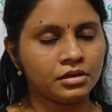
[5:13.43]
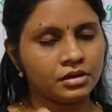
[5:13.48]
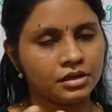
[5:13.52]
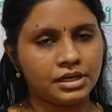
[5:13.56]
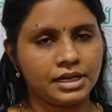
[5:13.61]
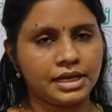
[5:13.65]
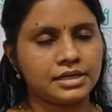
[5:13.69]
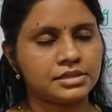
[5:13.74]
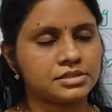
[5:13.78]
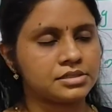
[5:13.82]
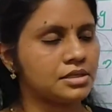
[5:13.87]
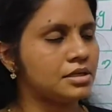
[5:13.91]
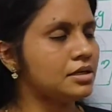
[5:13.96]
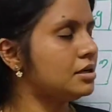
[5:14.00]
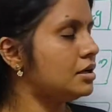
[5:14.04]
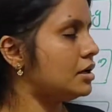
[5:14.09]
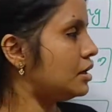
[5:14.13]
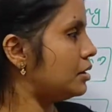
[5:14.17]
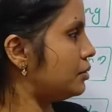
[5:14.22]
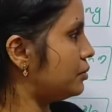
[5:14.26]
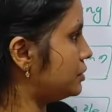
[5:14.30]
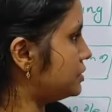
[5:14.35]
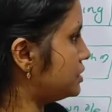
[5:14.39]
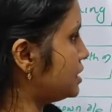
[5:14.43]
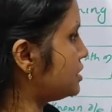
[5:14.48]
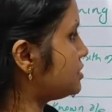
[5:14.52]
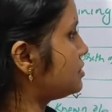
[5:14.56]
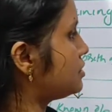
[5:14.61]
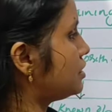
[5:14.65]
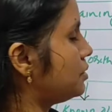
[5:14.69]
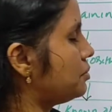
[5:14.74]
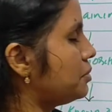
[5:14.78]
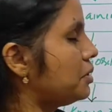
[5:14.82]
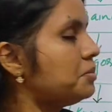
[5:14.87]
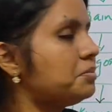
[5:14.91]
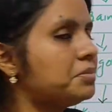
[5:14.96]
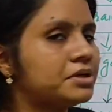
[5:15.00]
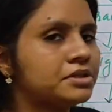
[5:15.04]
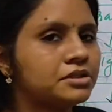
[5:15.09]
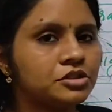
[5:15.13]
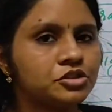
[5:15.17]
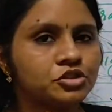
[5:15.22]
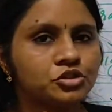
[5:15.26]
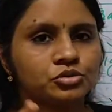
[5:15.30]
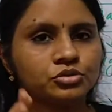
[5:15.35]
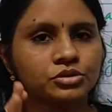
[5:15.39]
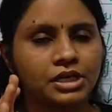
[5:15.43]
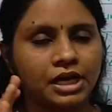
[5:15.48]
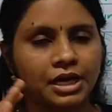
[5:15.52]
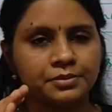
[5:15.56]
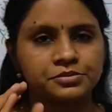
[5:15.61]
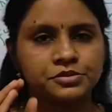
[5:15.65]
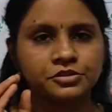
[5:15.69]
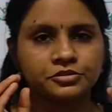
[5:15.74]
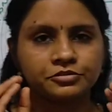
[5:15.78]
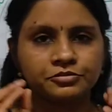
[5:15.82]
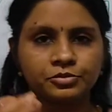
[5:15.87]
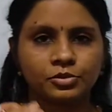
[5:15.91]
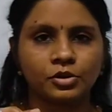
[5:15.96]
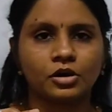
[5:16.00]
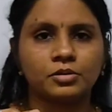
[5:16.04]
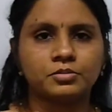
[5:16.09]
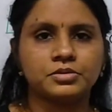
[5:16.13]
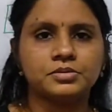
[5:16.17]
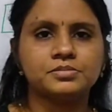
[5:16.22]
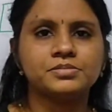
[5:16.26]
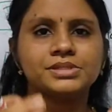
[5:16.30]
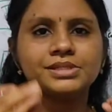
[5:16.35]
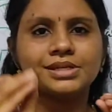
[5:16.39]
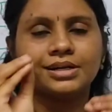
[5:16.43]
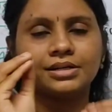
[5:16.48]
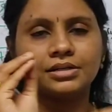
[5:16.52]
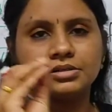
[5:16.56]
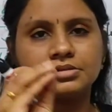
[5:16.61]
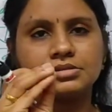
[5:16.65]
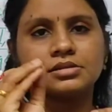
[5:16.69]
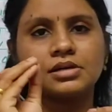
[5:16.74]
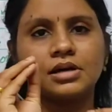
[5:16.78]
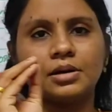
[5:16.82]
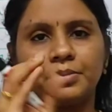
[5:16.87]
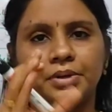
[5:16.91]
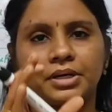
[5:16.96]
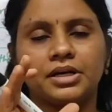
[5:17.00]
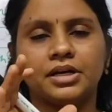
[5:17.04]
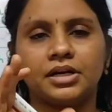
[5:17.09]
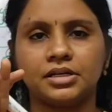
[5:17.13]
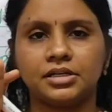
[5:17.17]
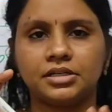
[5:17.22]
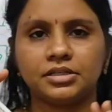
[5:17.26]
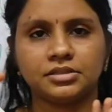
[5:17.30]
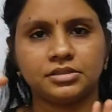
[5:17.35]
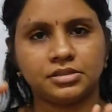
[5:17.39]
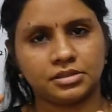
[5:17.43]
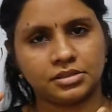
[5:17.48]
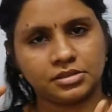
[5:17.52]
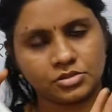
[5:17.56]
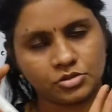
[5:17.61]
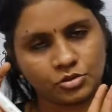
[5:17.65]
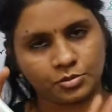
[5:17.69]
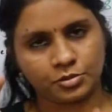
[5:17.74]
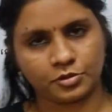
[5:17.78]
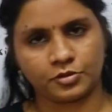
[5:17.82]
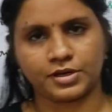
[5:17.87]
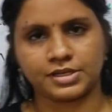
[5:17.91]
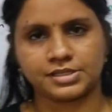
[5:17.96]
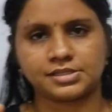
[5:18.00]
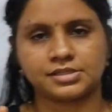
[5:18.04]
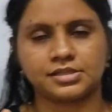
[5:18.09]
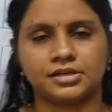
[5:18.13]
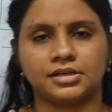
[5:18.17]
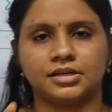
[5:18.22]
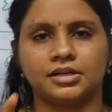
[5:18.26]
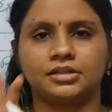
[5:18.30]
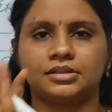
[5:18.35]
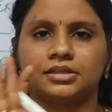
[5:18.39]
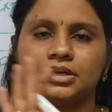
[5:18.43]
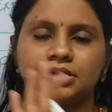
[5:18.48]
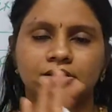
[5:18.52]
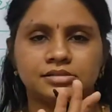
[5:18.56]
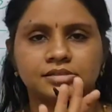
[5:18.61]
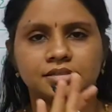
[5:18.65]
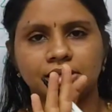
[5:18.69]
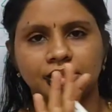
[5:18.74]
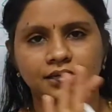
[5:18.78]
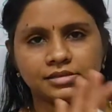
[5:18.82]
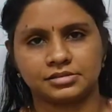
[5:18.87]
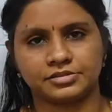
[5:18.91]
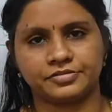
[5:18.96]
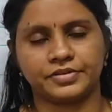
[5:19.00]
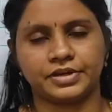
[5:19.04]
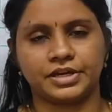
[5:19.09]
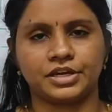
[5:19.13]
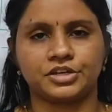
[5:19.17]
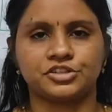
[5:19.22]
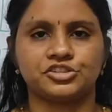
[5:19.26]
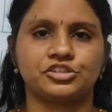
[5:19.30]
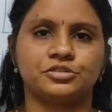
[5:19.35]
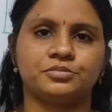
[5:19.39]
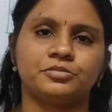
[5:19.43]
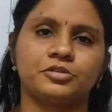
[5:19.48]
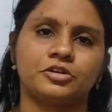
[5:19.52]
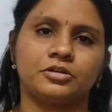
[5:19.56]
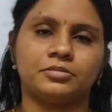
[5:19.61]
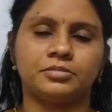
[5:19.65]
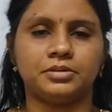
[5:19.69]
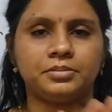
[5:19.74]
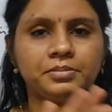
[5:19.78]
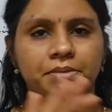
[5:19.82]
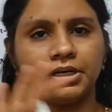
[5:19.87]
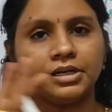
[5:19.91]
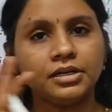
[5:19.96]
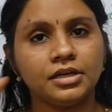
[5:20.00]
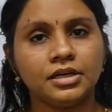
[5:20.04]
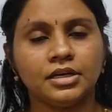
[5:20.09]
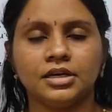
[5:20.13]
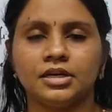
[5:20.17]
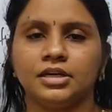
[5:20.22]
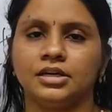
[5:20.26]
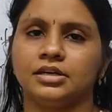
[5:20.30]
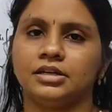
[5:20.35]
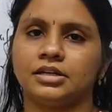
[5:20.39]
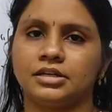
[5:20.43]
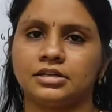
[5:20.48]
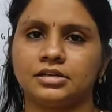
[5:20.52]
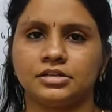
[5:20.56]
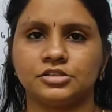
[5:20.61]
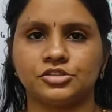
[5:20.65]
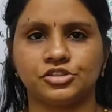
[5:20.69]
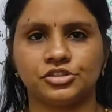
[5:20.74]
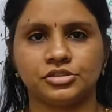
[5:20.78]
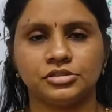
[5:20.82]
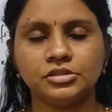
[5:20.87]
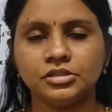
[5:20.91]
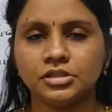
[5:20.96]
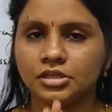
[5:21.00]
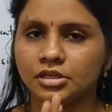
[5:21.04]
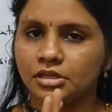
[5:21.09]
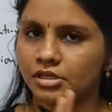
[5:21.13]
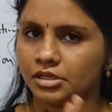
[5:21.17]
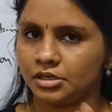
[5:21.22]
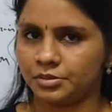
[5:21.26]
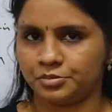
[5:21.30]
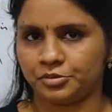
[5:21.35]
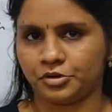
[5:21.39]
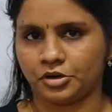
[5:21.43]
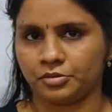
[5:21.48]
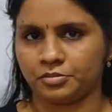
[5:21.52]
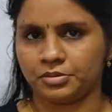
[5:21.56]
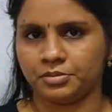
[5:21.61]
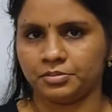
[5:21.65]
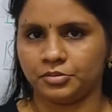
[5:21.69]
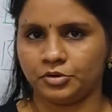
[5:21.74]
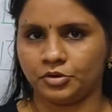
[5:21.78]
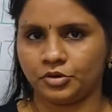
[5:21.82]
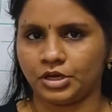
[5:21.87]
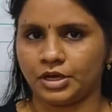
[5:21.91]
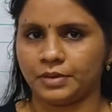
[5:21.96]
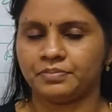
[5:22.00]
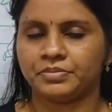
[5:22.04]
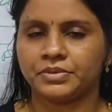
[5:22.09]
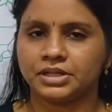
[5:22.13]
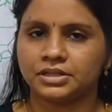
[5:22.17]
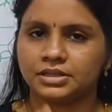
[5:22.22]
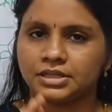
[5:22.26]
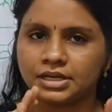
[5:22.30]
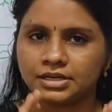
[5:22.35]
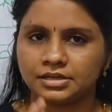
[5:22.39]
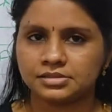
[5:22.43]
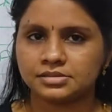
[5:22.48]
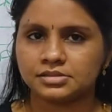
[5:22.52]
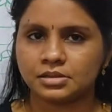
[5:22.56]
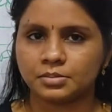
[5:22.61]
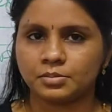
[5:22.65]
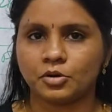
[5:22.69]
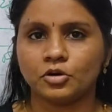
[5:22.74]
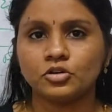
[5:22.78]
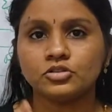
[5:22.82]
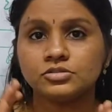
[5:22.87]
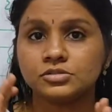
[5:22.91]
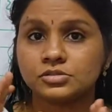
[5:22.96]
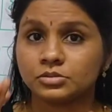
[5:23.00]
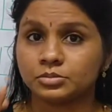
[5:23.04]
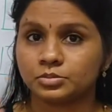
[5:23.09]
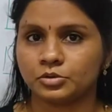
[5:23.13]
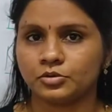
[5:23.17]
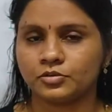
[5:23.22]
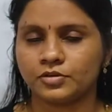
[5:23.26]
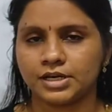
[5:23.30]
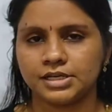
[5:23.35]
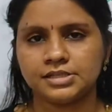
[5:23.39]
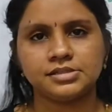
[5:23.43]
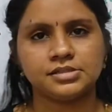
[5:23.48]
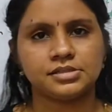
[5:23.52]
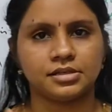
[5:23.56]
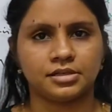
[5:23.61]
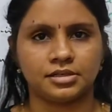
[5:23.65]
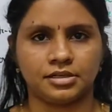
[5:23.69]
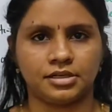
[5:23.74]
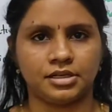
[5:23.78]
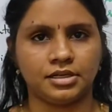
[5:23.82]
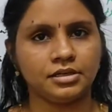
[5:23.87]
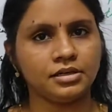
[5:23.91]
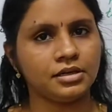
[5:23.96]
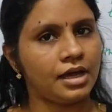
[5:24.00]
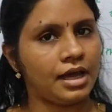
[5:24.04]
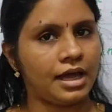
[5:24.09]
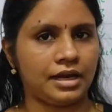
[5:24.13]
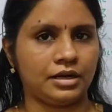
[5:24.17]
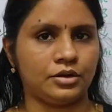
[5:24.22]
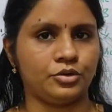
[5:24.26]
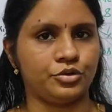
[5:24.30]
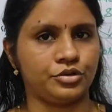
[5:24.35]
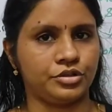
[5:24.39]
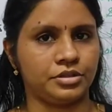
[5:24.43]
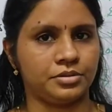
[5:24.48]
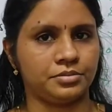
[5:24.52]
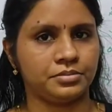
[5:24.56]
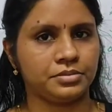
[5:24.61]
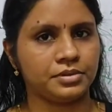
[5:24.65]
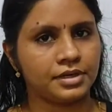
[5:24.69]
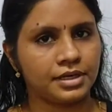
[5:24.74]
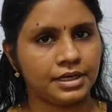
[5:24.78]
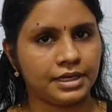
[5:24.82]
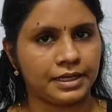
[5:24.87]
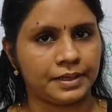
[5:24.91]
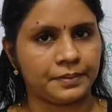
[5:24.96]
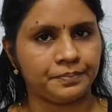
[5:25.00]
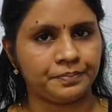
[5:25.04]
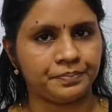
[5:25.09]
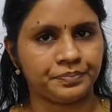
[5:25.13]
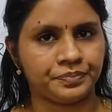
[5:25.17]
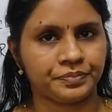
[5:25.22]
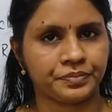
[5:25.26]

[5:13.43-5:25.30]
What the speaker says: later. Just remember the two types of problems that is coming under the supervised learning, that is classification problem and regression problem. Okay, that is about supervised learning algorithm. Clear?